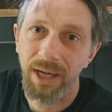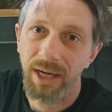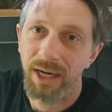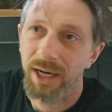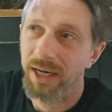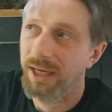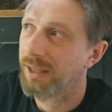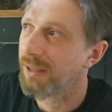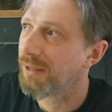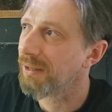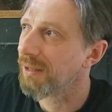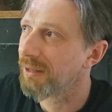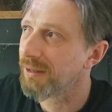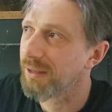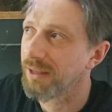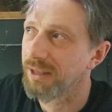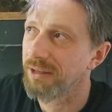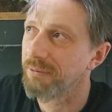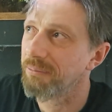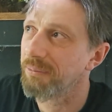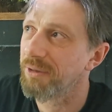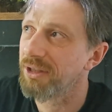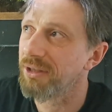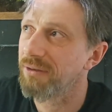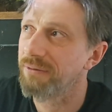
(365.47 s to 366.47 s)
And I think
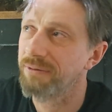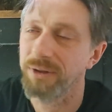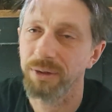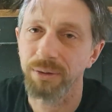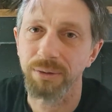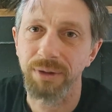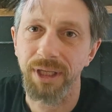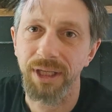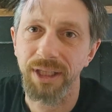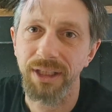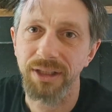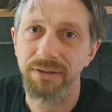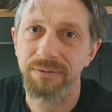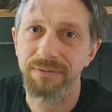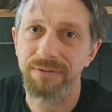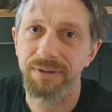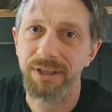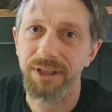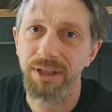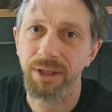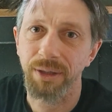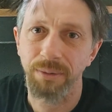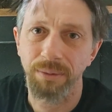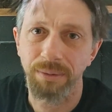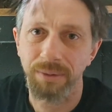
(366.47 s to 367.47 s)
I've missed a few days of
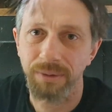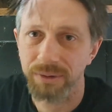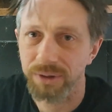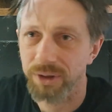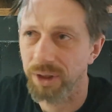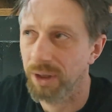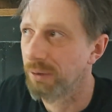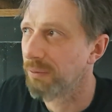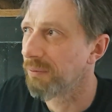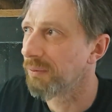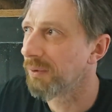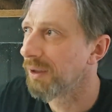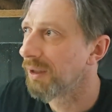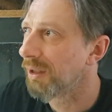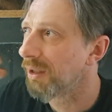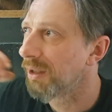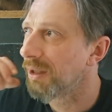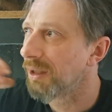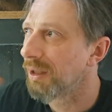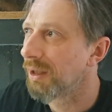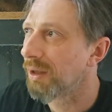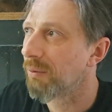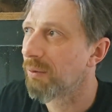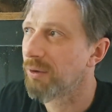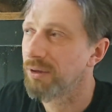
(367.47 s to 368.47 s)
video, so
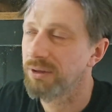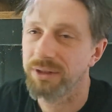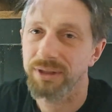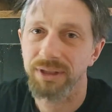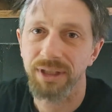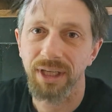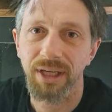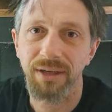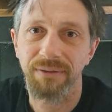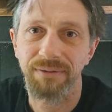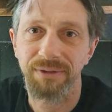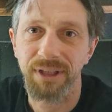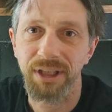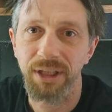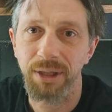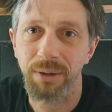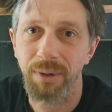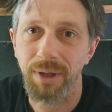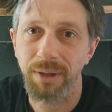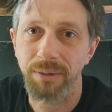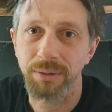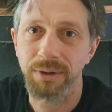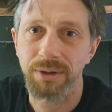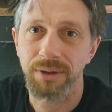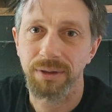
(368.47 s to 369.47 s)
wanted to get a video
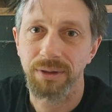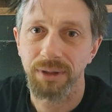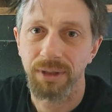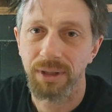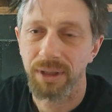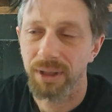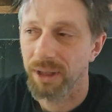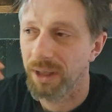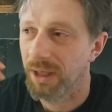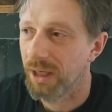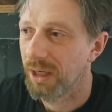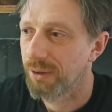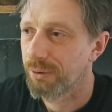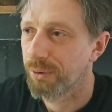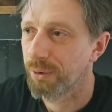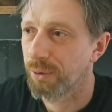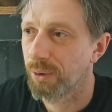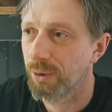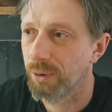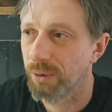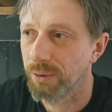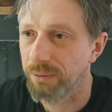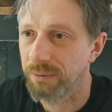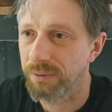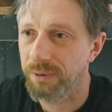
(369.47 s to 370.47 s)
out. I
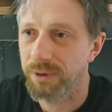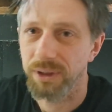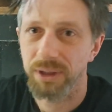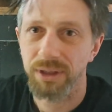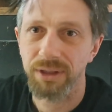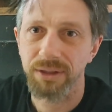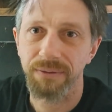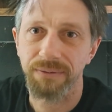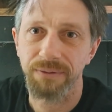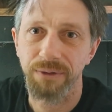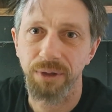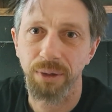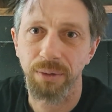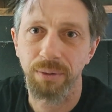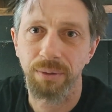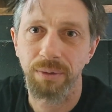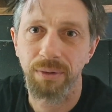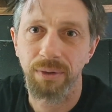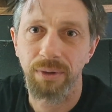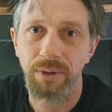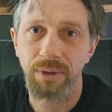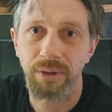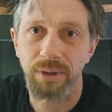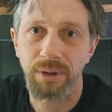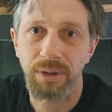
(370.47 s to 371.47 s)
thought, there's a few
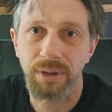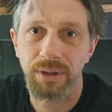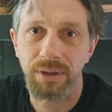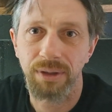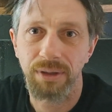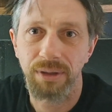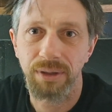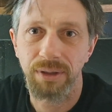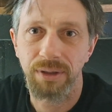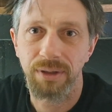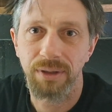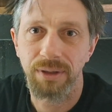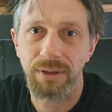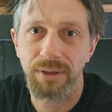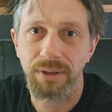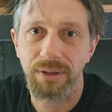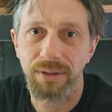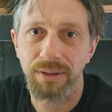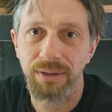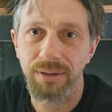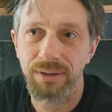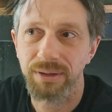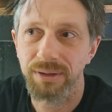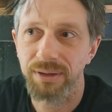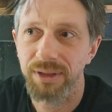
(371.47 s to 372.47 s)

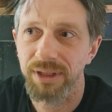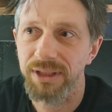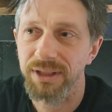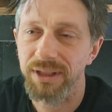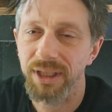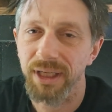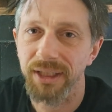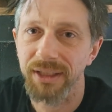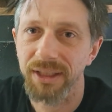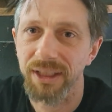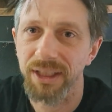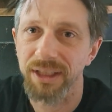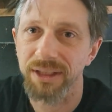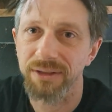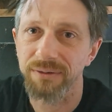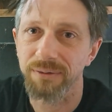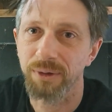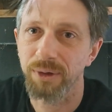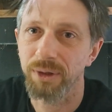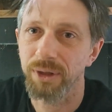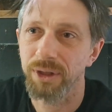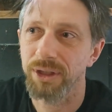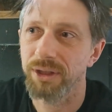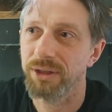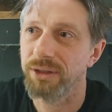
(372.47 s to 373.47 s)
neat ideas
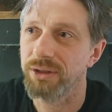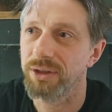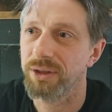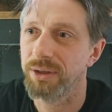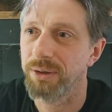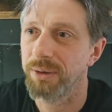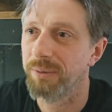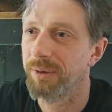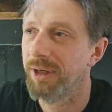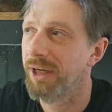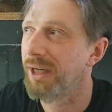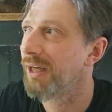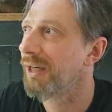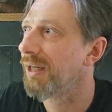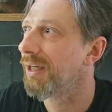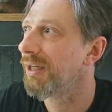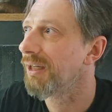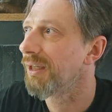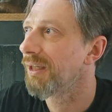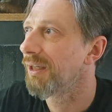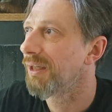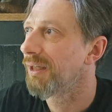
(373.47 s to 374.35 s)
for you to uh,